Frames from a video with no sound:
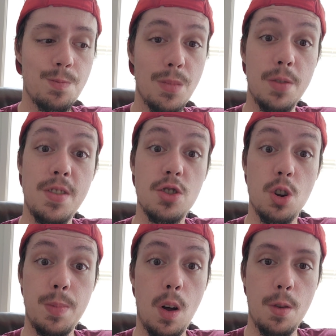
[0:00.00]
I finished
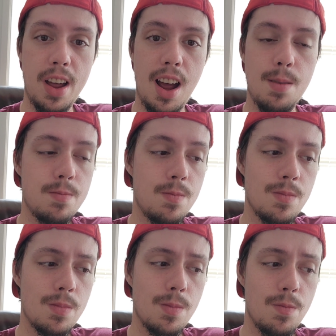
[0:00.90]
up all of that,
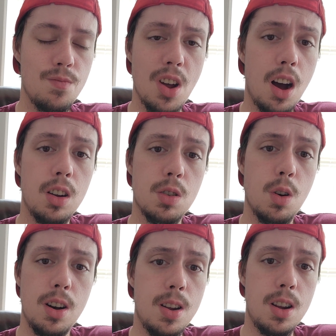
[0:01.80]
not
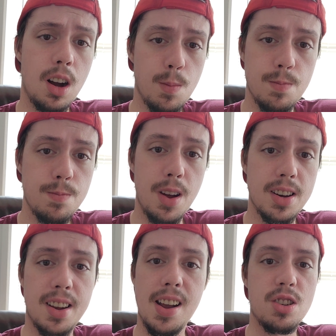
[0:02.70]
under any
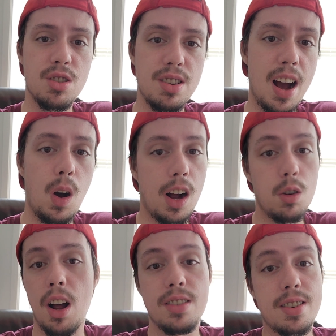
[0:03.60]
medication. Now I
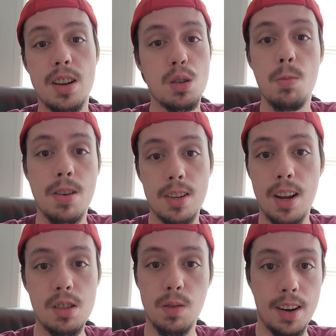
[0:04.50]
don't have to take no
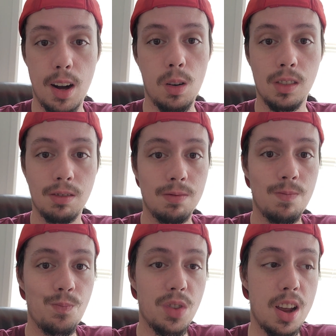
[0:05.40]
medication right now,
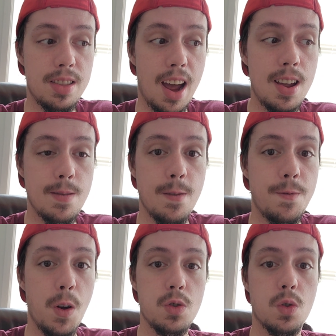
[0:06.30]
and that even
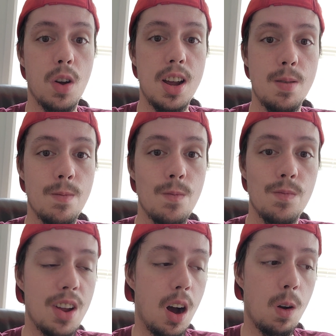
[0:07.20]
feels great.
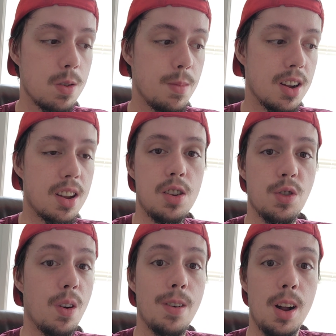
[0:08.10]
That all the
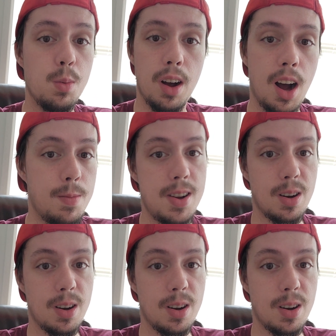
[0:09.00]
medication are finally behind me.